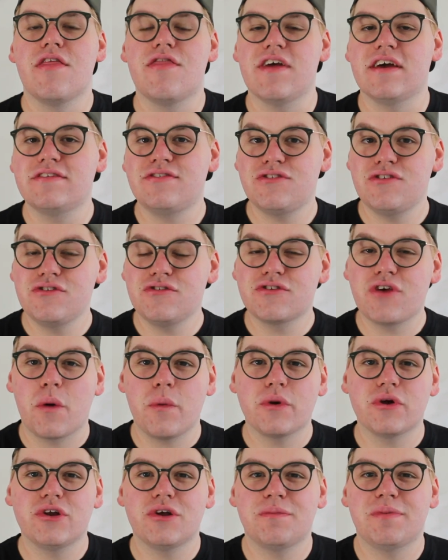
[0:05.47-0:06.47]
this is
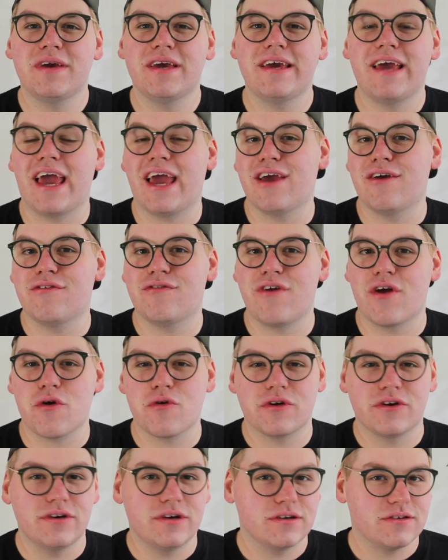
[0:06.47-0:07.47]
going to be a
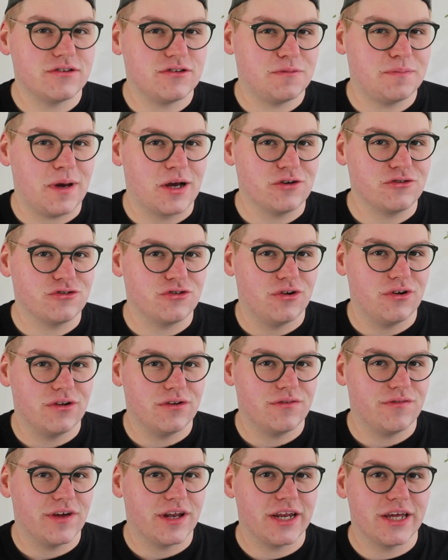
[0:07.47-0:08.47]
very
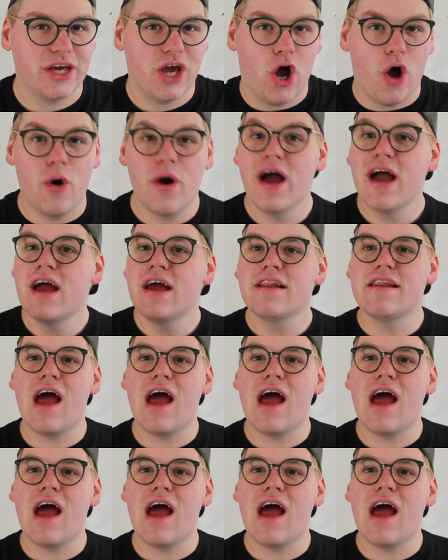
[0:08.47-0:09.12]
special video.